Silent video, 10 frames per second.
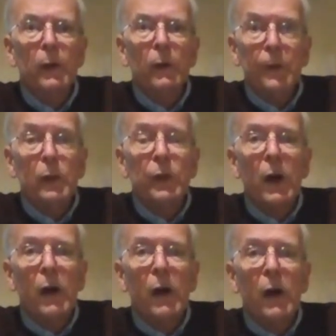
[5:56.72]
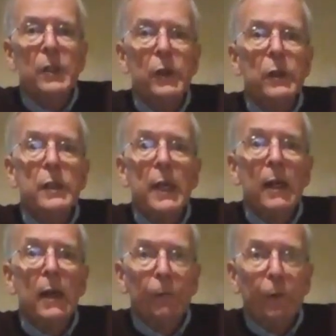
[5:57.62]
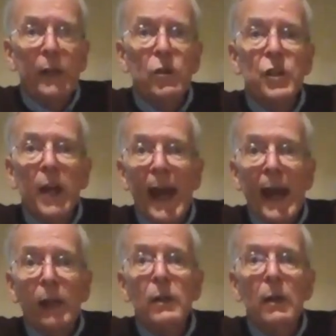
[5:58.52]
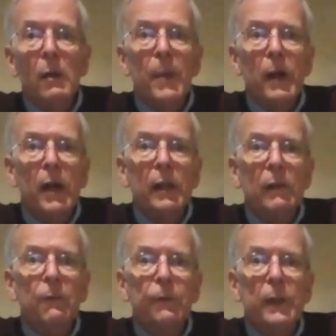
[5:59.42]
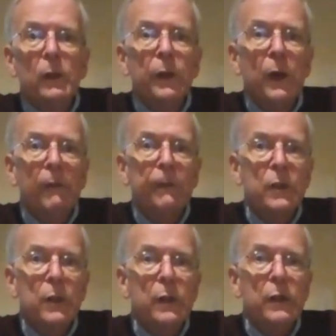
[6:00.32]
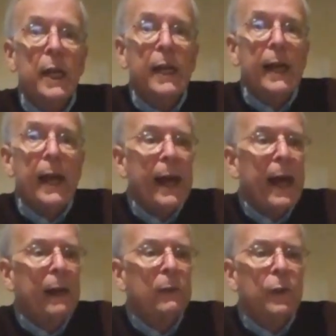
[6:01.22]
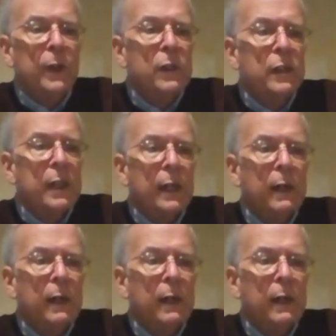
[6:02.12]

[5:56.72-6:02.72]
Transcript: field officers, French and American field officers. And this